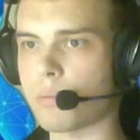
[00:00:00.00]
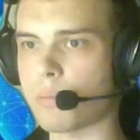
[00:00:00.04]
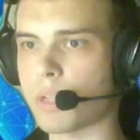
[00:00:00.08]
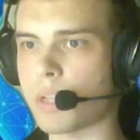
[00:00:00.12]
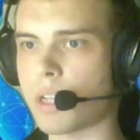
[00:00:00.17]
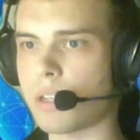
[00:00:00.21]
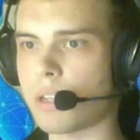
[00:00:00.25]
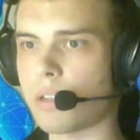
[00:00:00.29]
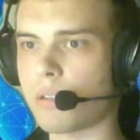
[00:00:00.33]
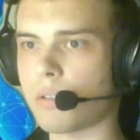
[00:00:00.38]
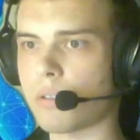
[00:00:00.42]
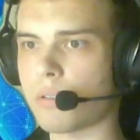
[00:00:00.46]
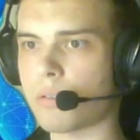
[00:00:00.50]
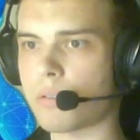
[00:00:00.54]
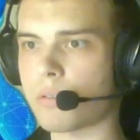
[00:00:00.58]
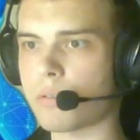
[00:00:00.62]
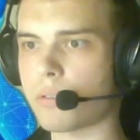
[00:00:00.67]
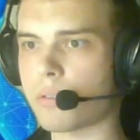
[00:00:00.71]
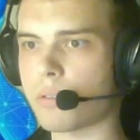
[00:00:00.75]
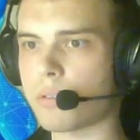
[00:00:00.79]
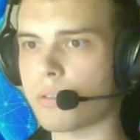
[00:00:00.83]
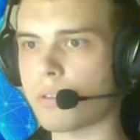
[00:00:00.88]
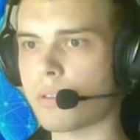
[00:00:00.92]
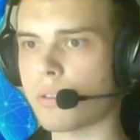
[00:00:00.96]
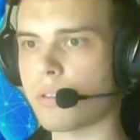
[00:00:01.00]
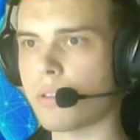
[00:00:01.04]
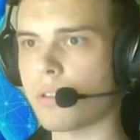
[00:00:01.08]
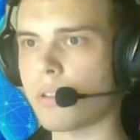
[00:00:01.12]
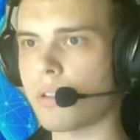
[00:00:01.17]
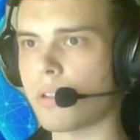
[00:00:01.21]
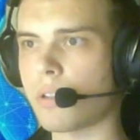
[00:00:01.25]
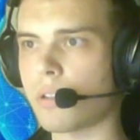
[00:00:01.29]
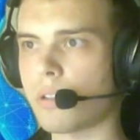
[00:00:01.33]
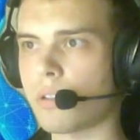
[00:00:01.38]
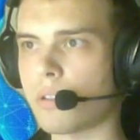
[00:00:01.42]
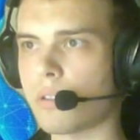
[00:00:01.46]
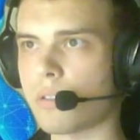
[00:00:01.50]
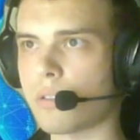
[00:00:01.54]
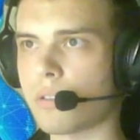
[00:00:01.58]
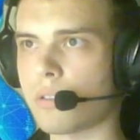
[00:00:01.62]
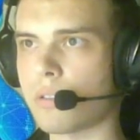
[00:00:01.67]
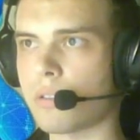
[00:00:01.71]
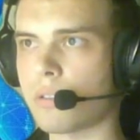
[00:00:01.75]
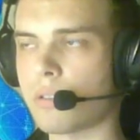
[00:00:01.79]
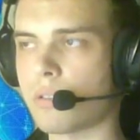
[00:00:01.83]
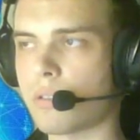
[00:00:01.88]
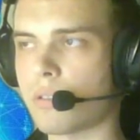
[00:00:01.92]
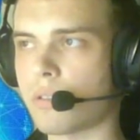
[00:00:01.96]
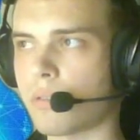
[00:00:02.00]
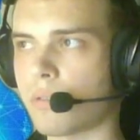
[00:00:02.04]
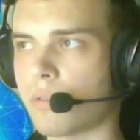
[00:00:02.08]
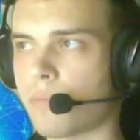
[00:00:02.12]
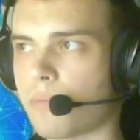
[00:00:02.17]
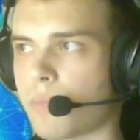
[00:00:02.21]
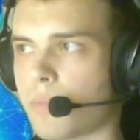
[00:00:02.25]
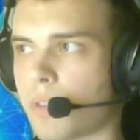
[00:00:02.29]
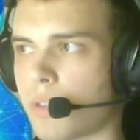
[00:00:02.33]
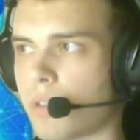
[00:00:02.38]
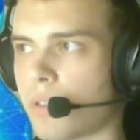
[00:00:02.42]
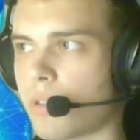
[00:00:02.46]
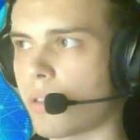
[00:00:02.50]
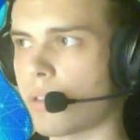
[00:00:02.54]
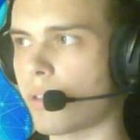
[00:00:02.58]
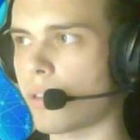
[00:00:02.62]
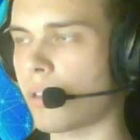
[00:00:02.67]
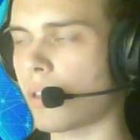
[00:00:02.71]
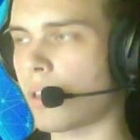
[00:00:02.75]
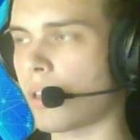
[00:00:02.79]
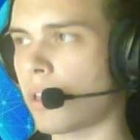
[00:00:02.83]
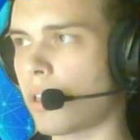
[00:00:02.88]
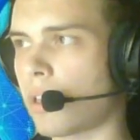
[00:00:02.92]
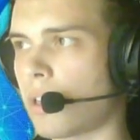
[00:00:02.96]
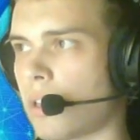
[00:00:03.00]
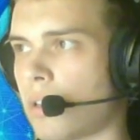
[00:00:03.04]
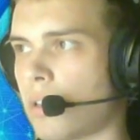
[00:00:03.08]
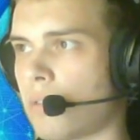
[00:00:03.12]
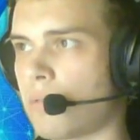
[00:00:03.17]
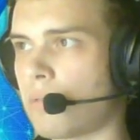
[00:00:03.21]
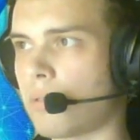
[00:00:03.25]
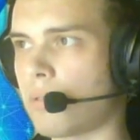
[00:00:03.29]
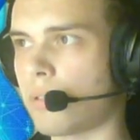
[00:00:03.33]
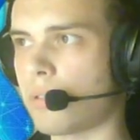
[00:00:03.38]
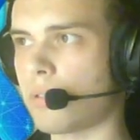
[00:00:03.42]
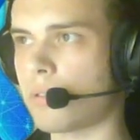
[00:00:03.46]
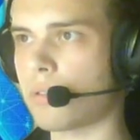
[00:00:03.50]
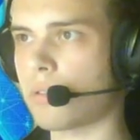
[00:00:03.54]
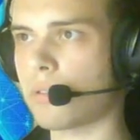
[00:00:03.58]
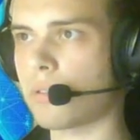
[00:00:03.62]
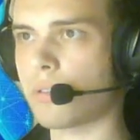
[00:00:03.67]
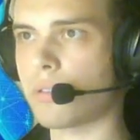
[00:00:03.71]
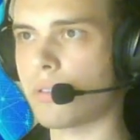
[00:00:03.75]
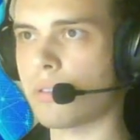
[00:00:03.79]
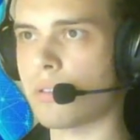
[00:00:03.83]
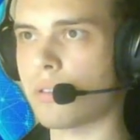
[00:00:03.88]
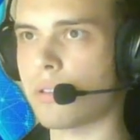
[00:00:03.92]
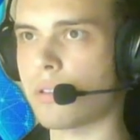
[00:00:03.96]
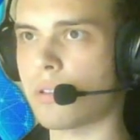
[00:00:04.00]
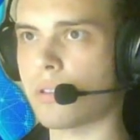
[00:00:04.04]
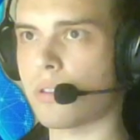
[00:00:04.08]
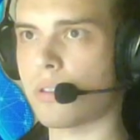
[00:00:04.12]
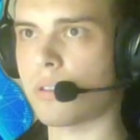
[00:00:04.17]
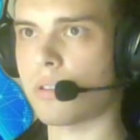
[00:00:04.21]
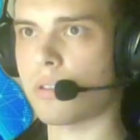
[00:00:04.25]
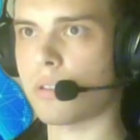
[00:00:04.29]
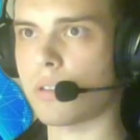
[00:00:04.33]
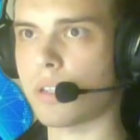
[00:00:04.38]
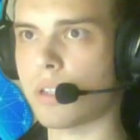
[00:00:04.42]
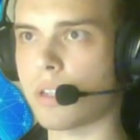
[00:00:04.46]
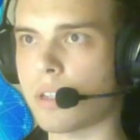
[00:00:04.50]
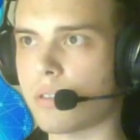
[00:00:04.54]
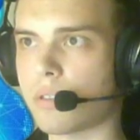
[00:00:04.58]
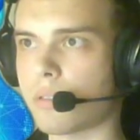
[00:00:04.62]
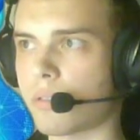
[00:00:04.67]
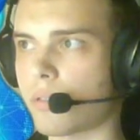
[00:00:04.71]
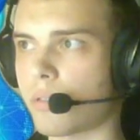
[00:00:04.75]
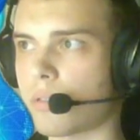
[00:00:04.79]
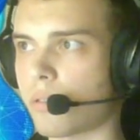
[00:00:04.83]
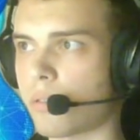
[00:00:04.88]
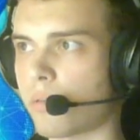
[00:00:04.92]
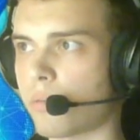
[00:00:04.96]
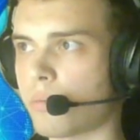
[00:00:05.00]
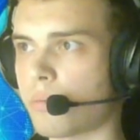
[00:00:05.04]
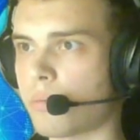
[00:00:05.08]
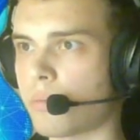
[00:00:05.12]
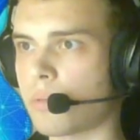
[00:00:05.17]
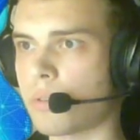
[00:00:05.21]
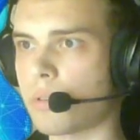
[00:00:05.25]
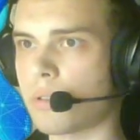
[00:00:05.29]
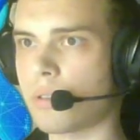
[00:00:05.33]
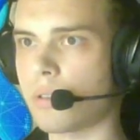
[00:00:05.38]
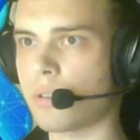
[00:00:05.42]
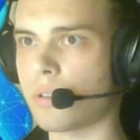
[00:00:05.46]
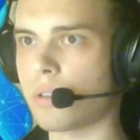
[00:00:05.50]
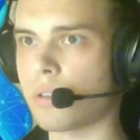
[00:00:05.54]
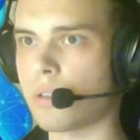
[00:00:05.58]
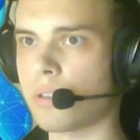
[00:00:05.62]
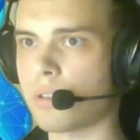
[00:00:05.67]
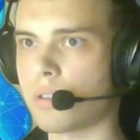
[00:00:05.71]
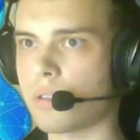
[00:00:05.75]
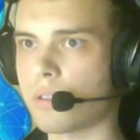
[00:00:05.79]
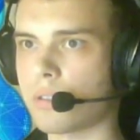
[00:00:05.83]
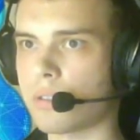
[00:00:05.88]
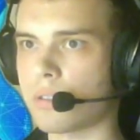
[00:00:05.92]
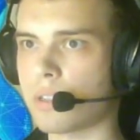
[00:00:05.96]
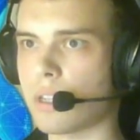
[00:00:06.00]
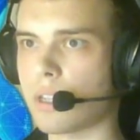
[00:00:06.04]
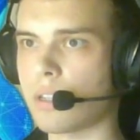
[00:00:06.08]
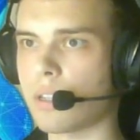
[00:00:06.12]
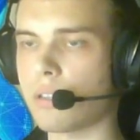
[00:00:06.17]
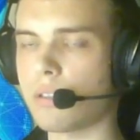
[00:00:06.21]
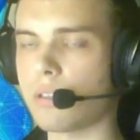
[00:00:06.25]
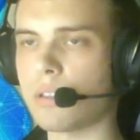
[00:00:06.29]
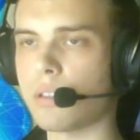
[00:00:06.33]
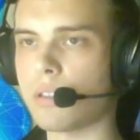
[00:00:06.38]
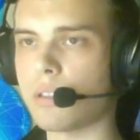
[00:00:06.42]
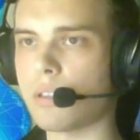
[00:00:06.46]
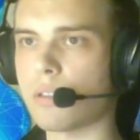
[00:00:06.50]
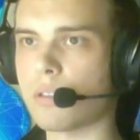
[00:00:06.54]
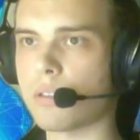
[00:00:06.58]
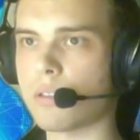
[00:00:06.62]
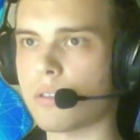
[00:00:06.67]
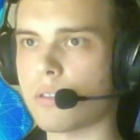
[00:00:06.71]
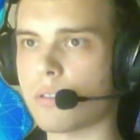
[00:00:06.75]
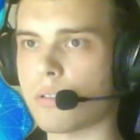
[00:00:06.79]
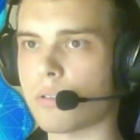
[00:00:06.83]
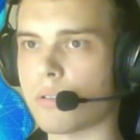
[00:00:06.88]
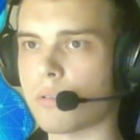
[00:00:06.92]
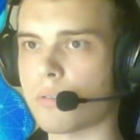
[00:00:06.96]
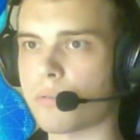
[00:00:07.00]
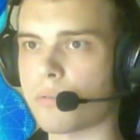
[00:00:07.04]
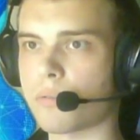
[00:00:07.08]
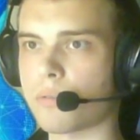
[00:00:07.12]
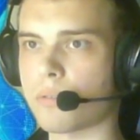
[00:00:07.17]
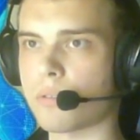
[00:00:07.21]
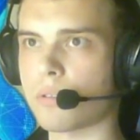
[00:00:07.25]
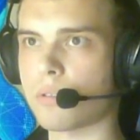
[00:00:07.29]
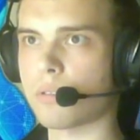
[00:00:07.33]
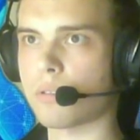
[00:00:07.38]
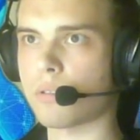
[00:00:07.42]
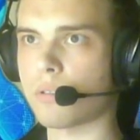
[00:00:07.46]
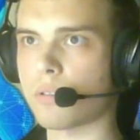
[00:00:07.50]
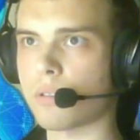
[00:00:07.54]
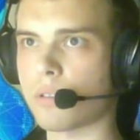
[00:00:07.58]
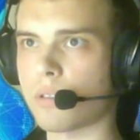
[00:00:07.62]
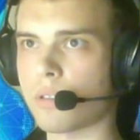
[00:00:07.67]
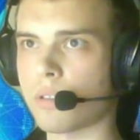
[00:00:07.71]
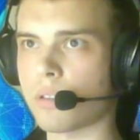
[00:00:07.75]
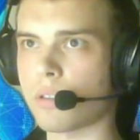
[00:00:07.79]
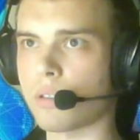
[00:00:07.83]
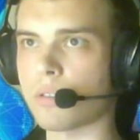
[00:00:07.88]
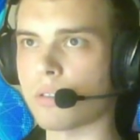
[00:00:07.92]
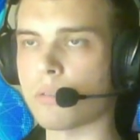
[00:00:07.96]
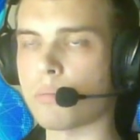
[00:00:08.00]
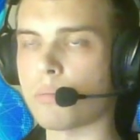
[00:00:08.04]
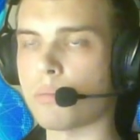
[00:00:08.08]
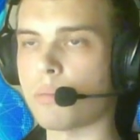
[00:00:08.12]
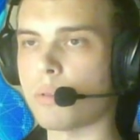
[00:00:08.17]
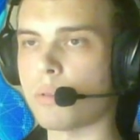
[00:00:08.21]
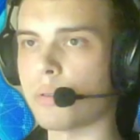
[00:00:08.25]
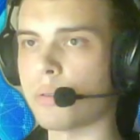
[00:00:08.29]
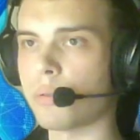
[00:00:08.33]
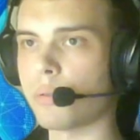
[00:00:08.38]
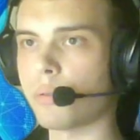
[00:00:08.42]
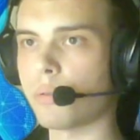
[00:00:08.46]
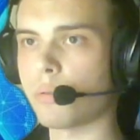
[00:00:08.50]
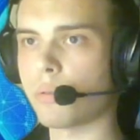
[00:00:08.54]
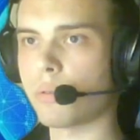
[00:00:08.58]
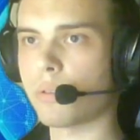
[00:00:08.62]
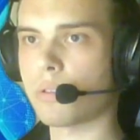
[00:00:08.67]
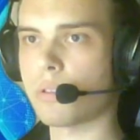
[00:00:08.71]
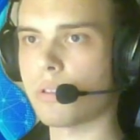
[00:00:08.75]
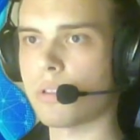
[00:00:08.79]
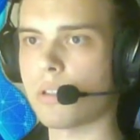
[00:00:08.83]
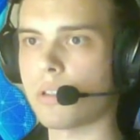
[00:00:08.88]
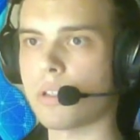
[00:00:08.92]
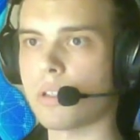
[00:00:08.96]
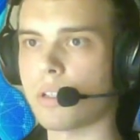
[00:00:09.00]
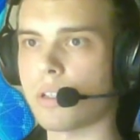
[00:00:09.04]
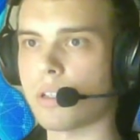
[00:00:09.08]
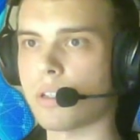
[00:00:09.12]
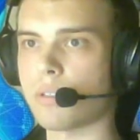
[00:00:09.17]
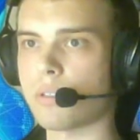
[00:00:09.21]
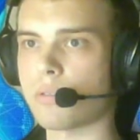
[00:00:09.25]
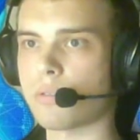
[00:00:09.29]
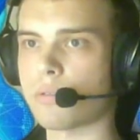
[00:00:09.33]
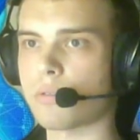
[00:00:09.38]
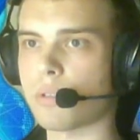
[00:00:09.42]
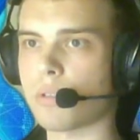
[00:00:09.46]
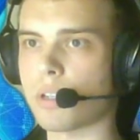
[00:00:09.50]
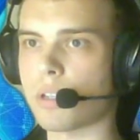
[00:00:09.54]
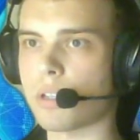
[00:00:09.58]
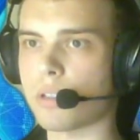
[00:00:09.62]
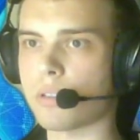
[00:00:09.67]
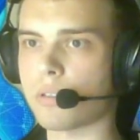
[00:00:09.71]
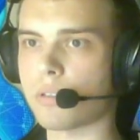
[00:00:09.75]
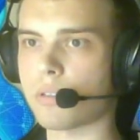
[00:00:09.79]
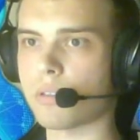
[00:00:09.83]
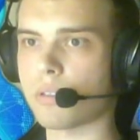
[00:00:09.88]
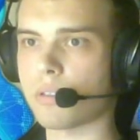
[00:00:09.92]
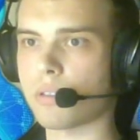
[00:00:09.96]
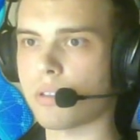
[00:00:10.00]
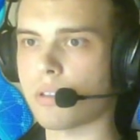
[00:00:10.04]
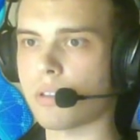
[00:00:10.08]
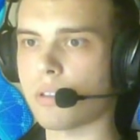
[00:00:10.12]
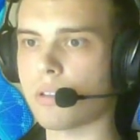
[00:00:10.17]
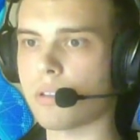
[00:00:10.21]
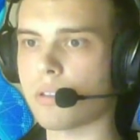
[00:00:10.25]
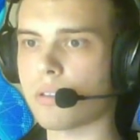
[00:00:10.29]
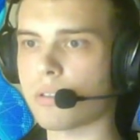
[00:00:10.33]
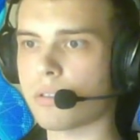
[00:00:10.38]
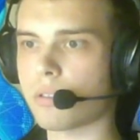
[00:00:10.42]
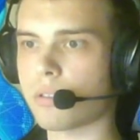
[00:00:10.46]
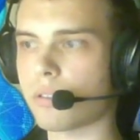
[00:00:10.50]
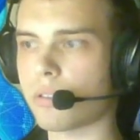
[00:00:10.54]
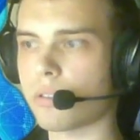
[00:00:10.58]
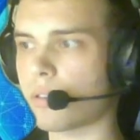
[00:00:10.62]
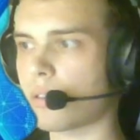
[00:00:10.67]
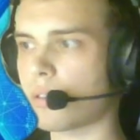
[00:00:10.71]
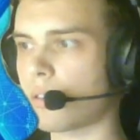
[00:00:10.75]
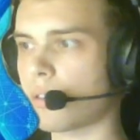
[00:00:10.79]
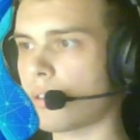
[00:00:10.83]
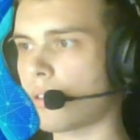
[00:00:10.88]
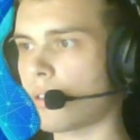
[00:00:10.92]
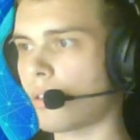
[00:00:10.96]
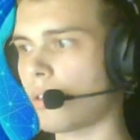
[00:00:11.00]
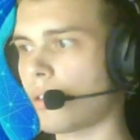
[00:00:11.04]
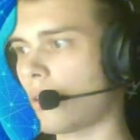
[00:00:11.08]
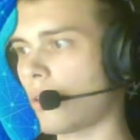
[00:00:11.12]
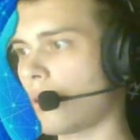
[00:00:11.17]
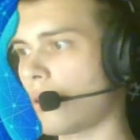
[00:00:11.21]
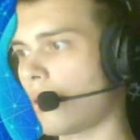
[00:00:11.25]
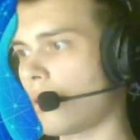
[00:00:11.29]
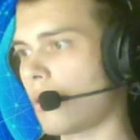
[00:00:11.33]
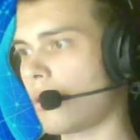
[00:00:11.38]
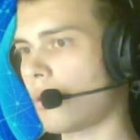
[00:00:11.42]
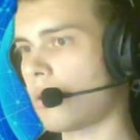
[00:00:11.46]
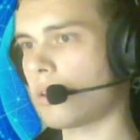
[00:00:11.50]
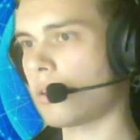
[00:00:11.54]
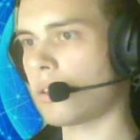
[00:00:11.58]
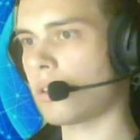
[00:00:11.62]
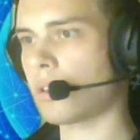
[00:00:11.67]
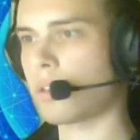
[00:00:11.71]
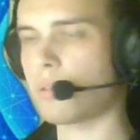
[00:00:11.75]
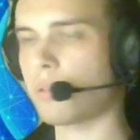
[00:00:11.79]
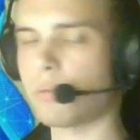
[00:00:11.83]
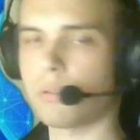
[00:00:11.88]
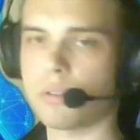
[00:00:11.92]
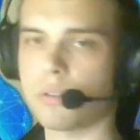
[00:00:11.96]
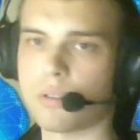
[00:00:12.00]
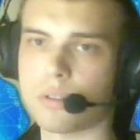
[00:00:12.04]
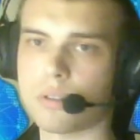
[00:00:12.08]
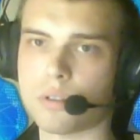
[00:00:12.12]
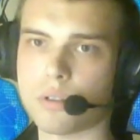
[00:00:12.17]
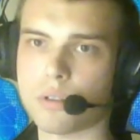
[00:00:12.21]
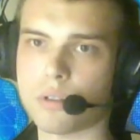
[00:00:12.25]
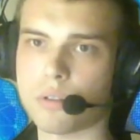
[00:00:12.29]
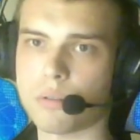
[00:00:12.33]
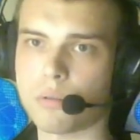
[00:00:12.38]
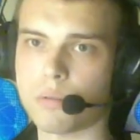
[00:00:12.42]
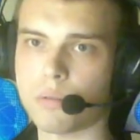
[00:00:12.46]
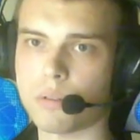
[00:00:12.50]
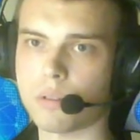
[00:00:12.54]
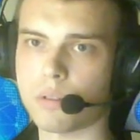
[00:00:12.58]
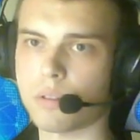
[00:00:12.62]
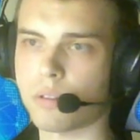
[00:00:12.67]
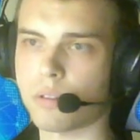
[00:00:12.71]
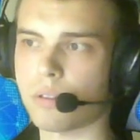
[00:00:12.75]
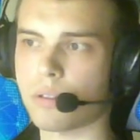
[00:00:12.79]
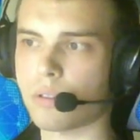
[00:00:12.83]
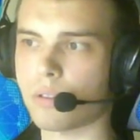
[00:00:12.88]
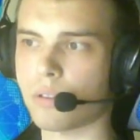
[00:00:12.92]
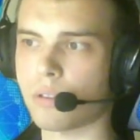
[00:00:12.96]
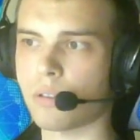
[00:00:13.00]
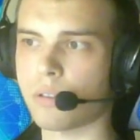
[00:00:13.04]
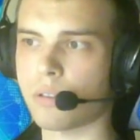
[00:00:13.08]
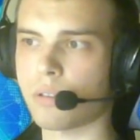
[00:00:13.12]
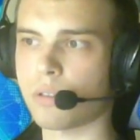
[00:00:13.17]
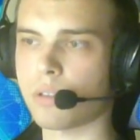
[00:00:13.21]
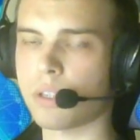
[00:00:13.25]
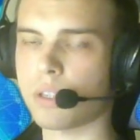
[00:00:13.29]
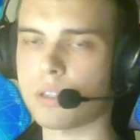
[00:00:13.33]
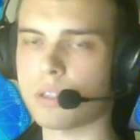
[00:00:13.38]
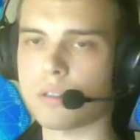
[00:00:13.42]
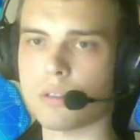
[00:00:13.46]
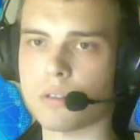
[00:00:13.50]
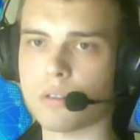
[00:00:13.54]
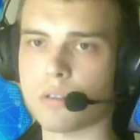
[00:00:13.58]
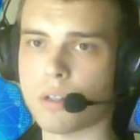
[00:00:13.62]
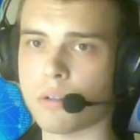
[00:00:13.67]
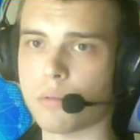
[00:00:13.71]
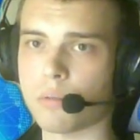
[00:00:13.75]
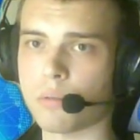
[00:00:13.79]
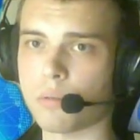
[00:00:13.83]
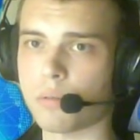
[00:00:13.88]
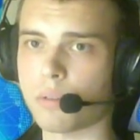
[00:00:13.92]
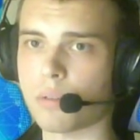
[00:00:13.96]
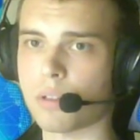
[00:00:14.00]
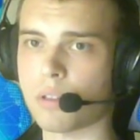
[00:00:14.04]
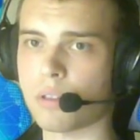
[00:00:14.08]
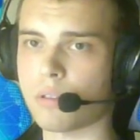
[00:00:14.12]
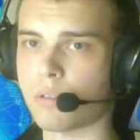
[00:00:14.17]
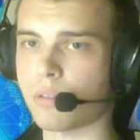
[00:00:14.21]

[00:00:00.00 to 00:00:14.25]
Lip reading: icons. I gave it custom styling of blue and red colors. I will show it later how you can